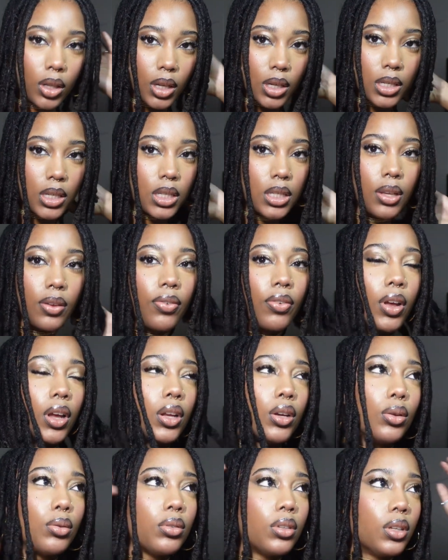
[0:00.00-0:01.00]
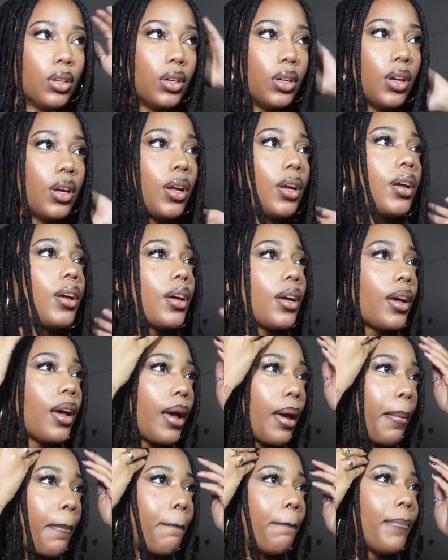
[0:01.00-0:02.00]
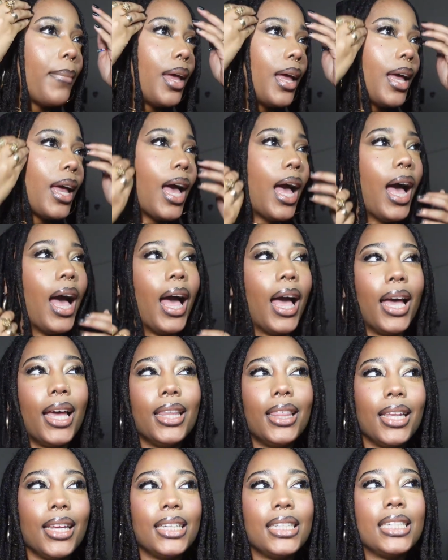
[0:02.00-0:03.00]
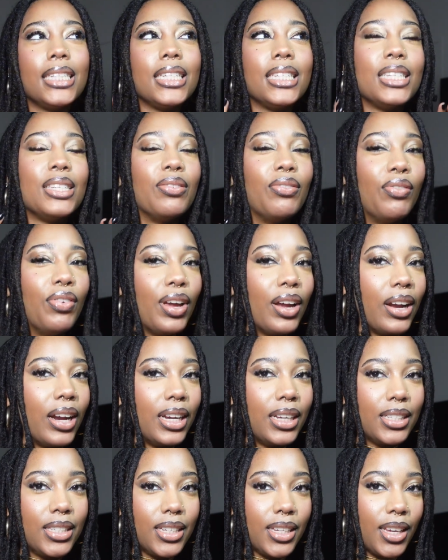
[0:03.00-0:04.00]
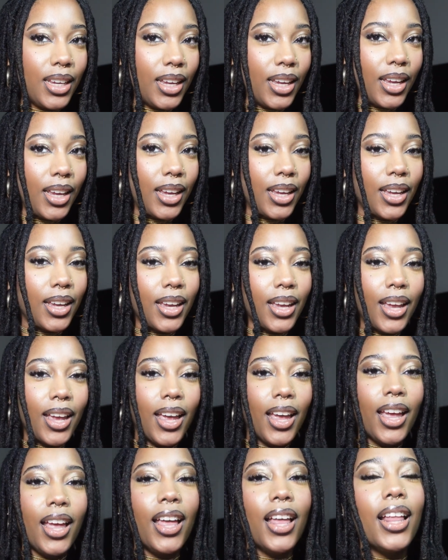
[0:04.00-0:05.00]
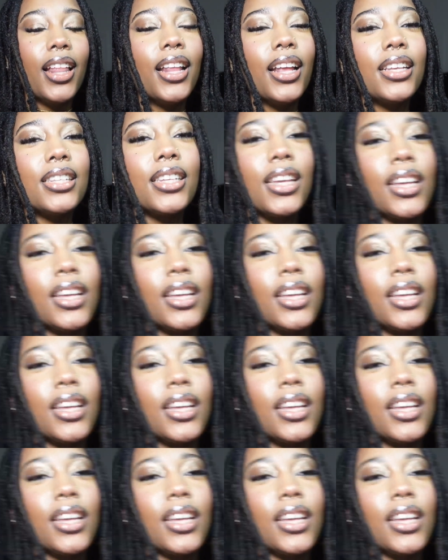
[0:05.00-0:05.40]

this is the final look. I think she's very tea. Let's